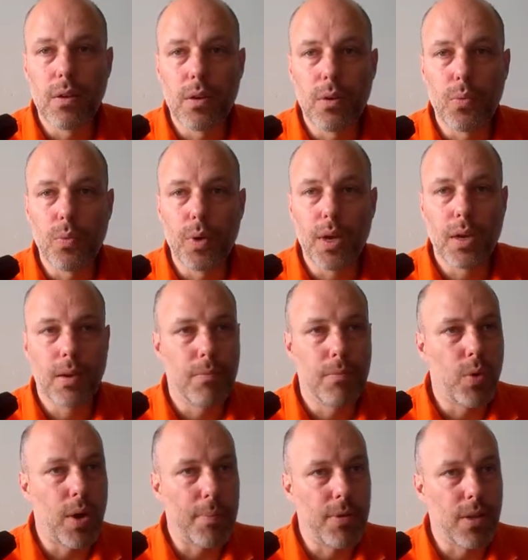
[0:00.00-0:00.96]

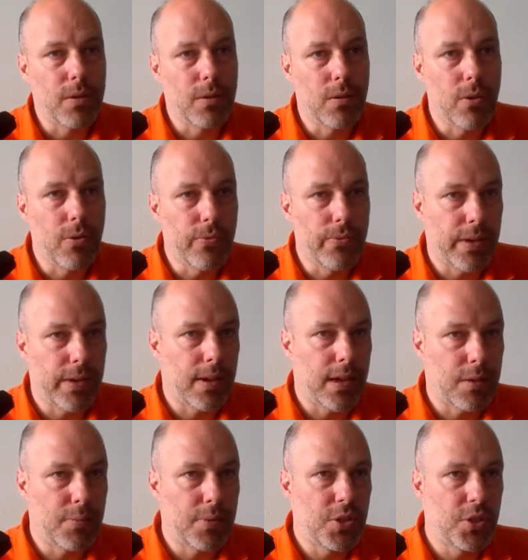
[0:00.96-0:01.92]
Web.config
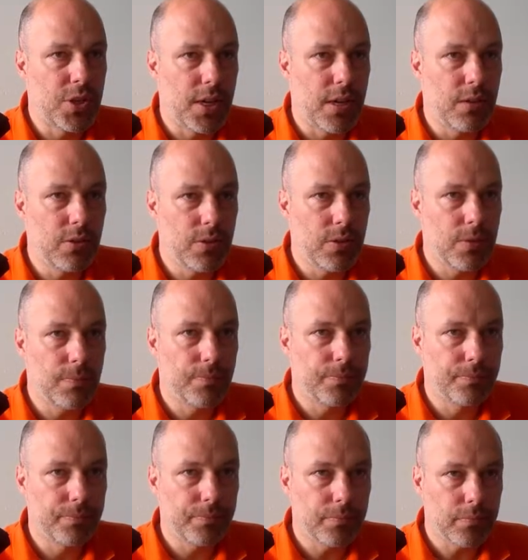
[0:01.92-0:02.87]
has been changed.
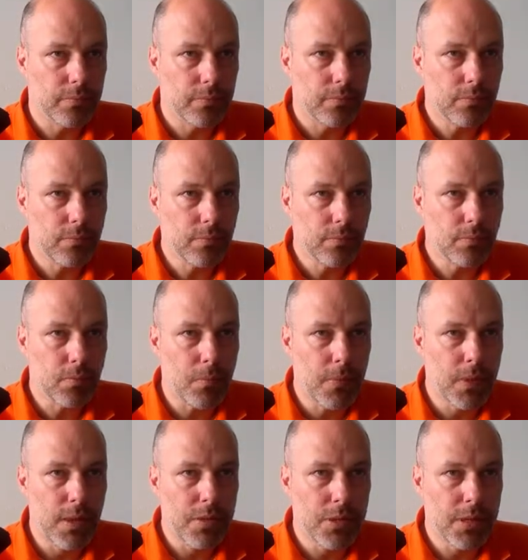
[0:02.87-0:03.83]

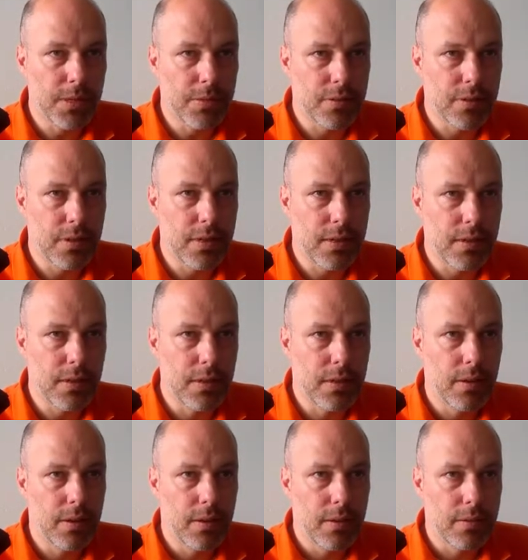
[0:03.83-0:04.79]
As you can see,
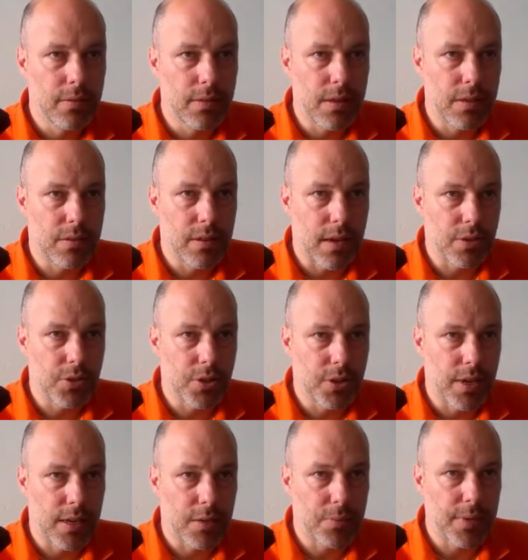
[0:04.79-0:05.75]
this section
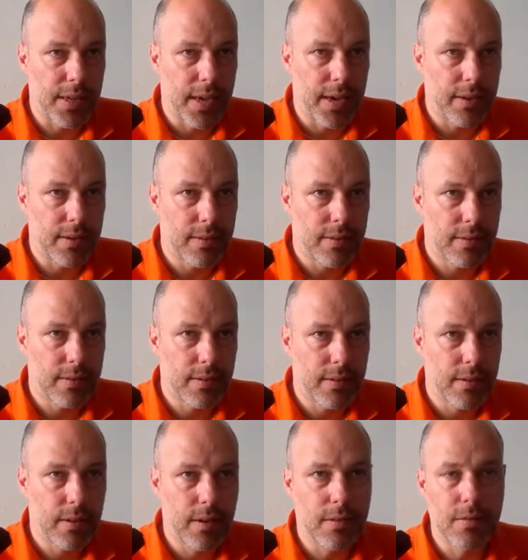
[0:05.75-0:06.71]
has been added.
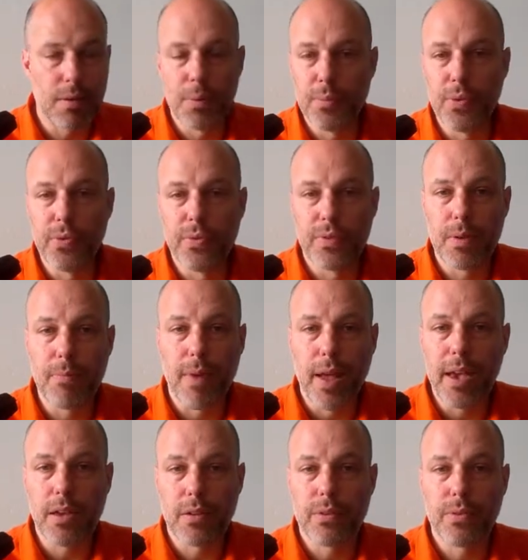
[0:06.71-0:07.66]
It removes the
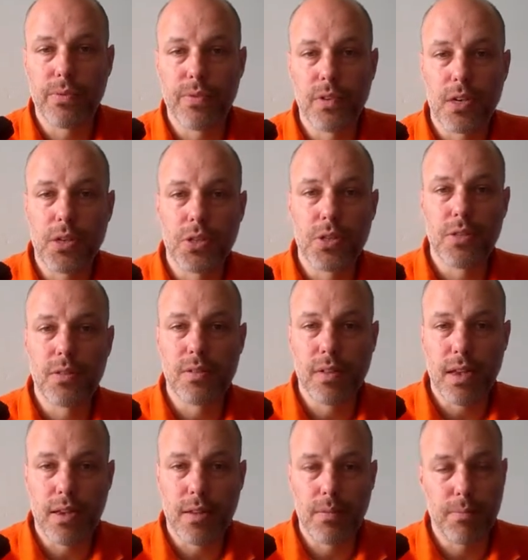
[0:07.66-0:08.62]
Microsoft Session
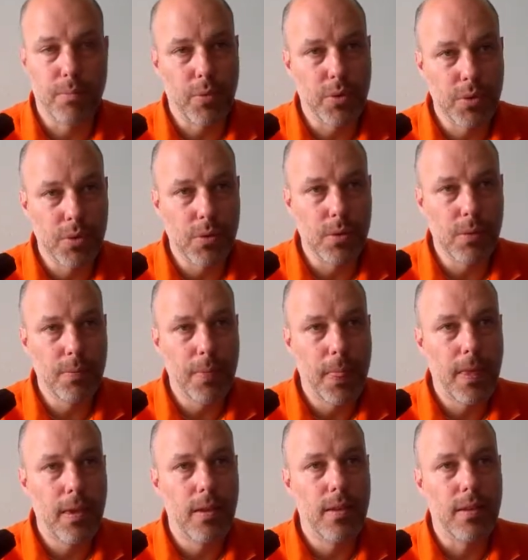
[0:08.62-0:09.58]
State module.
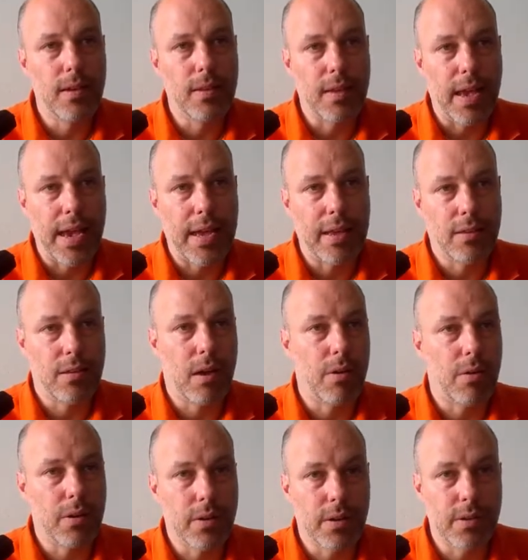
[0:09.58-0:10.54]
It adds
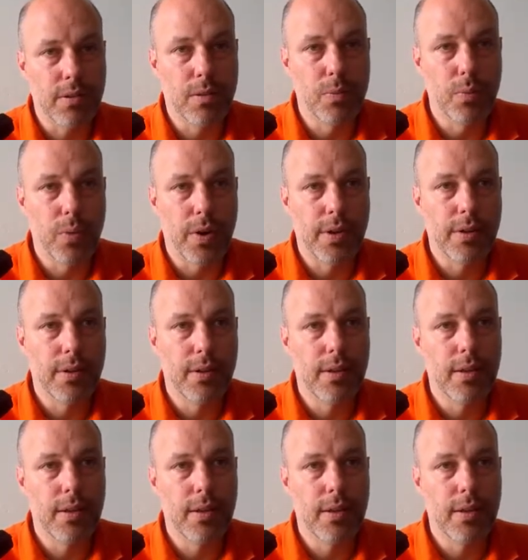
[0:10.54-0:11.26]
our custom one.